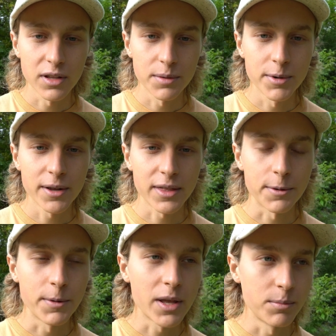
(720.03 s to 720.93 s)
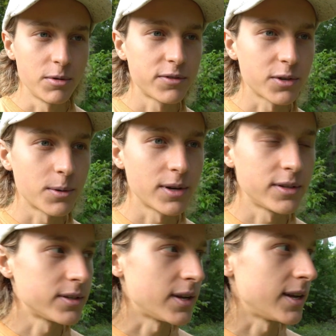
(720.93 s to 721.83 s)
Libra that we can move
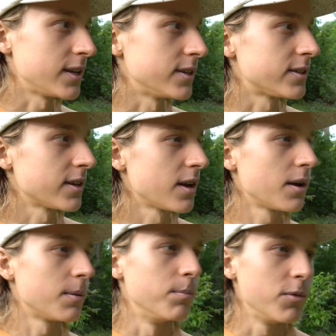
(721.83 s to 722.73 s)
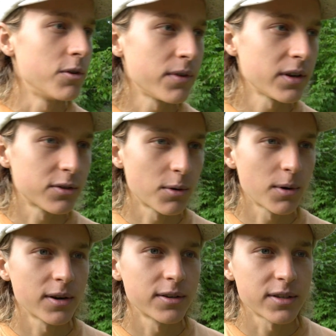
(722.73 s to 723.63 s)
towards is moving
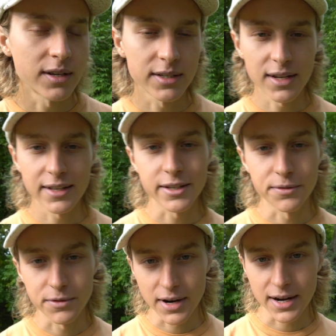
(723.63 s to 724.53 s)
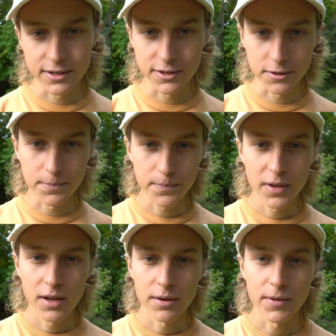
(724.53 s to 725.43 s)
towards a sense of gratitude,
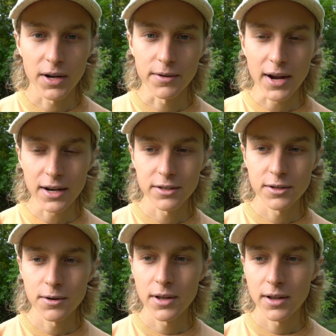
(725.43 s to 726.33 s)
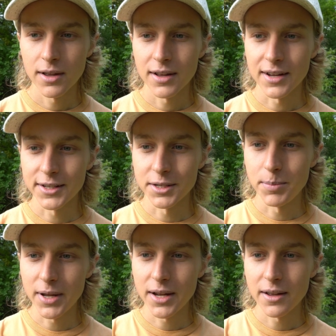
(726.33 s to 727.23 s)
right? Gratitude is a
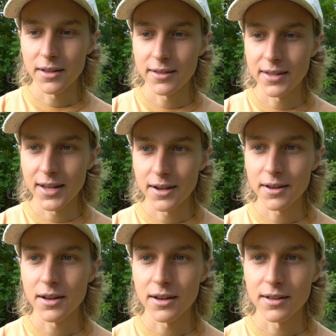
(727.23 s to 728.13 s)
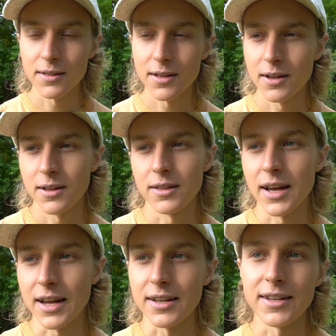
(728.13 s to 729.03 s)
big thing
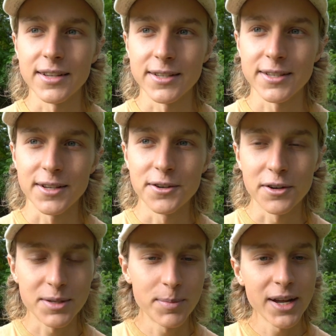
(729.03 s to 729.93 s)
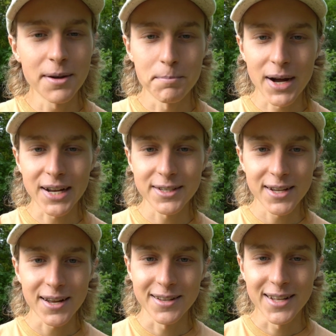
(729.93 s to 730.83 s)
that is, it's a big
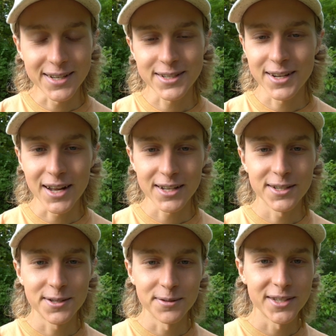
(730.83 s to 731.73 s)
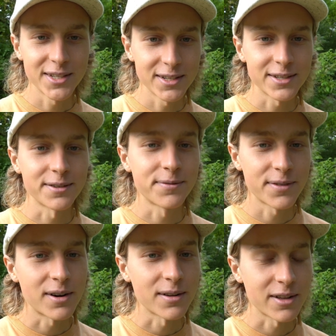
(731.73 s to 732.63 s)
mindset that is connected to the season of
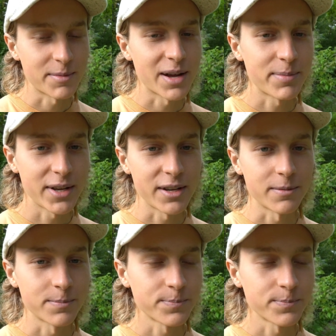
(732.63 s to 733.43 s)
fall, in my opinion.